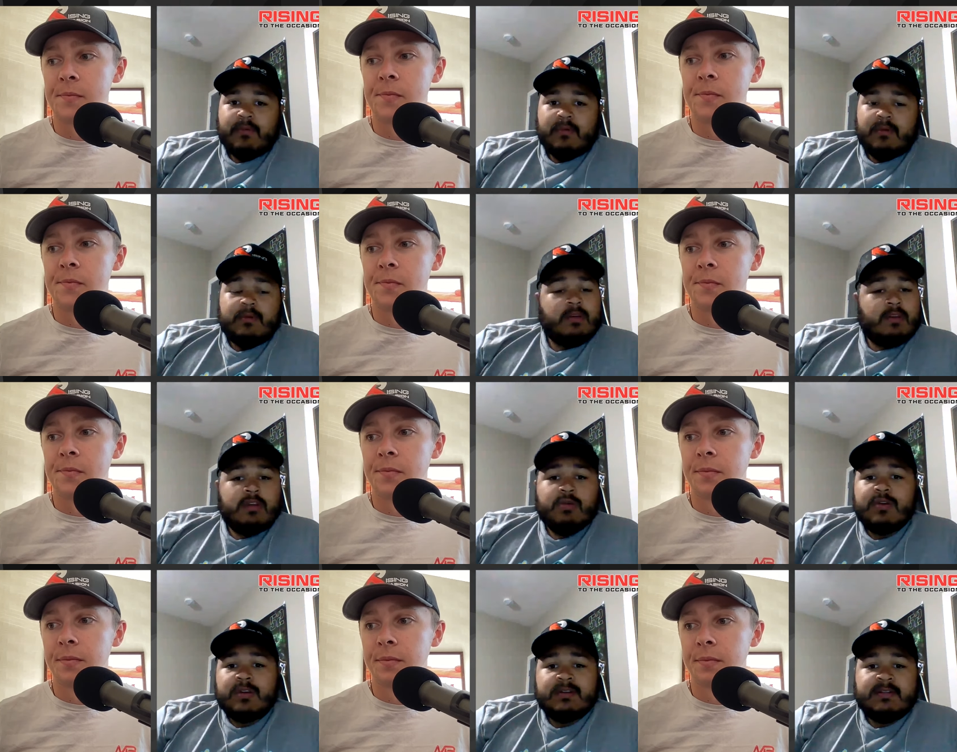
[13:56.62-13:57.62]
Speaker 1: you can
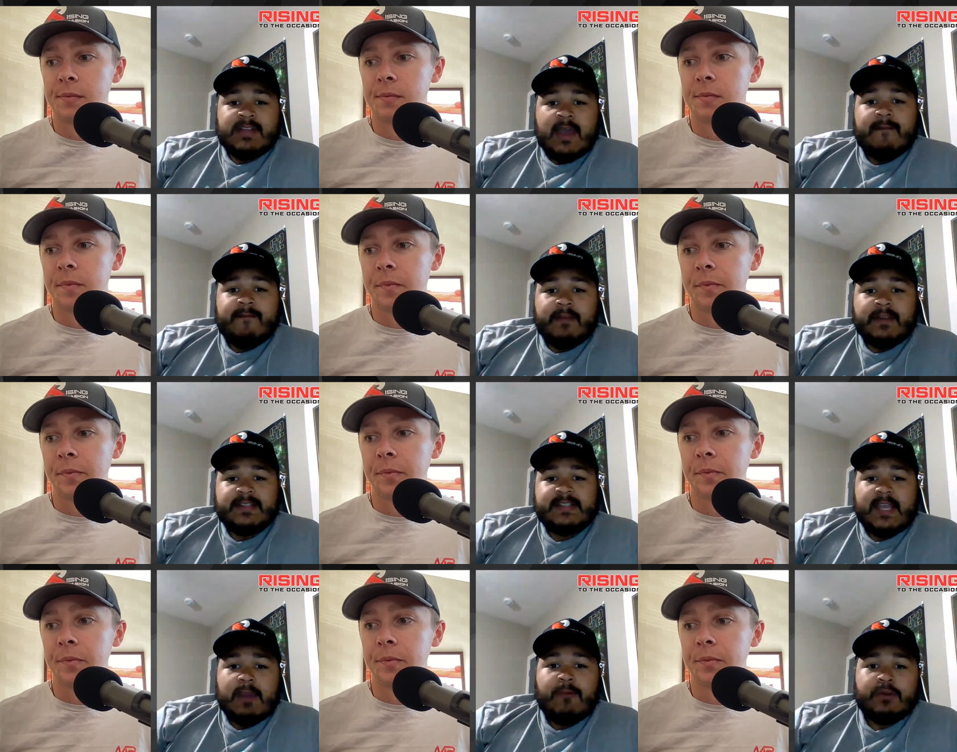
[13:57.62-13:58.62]
definitely say
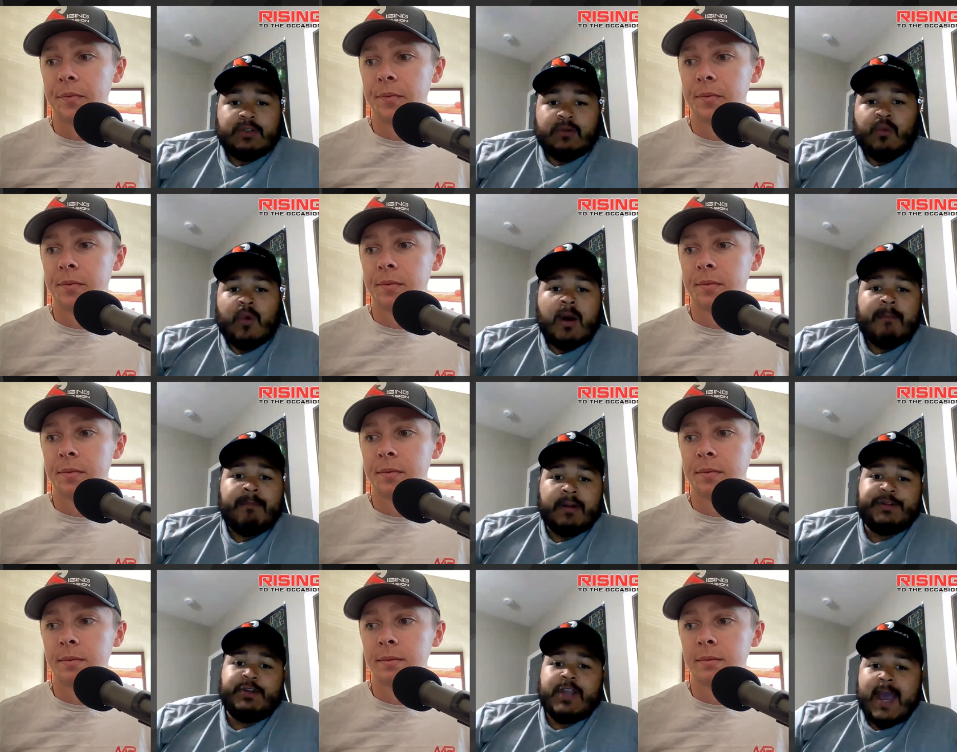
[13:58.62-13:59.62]
what you want, but you
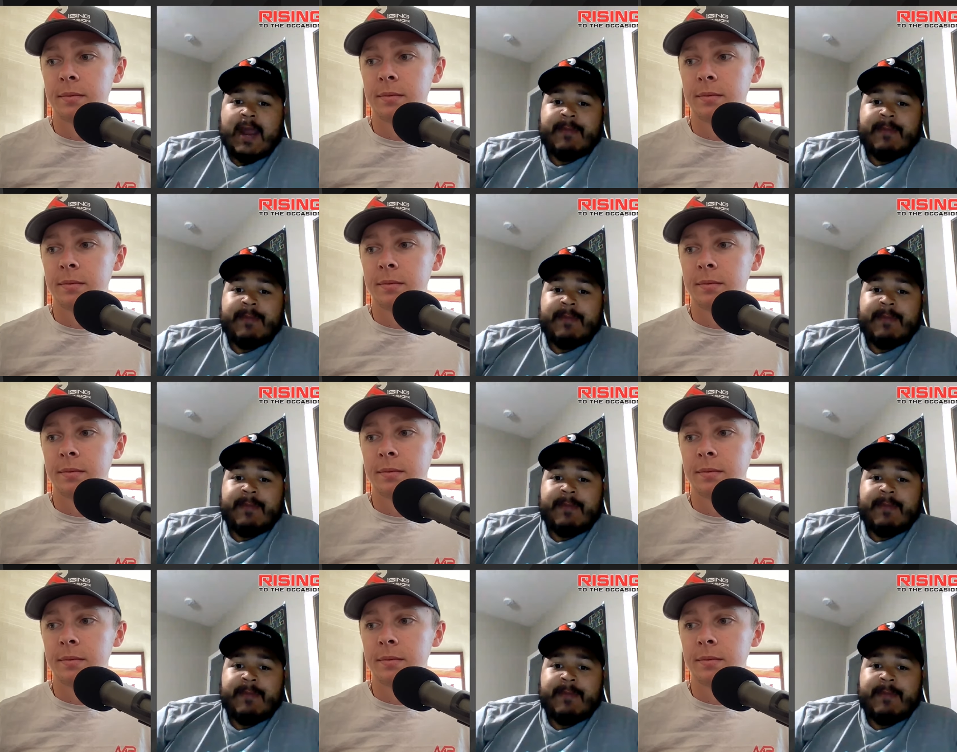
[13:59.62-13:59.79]
got to be